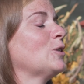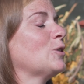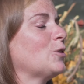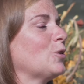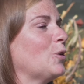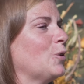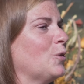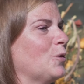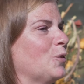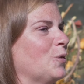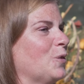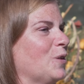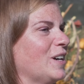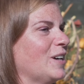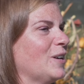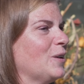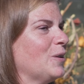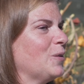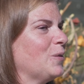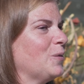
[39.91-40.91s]
So
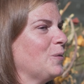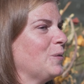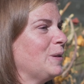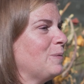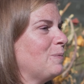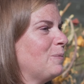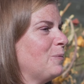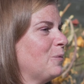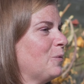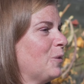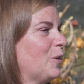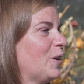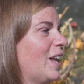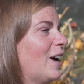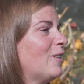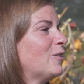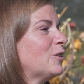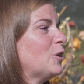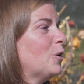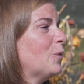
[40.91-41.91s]
we were
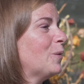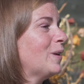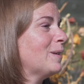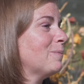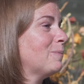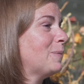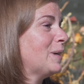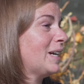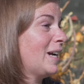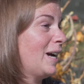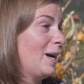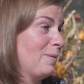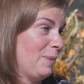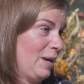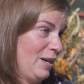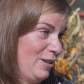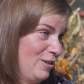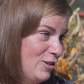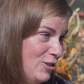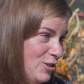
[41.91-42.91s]
allowed to go in and pick a
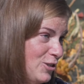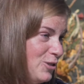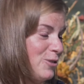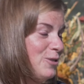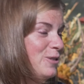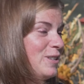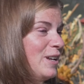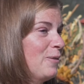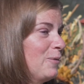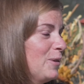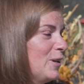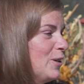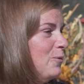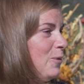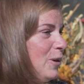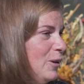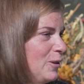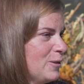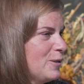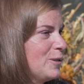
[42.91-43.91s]
pair of shoes and we
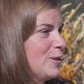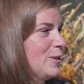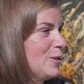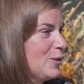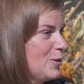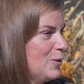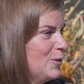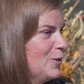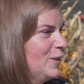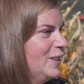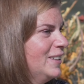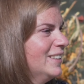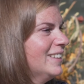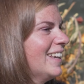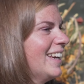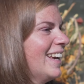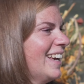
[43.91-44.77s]
could wear those to school.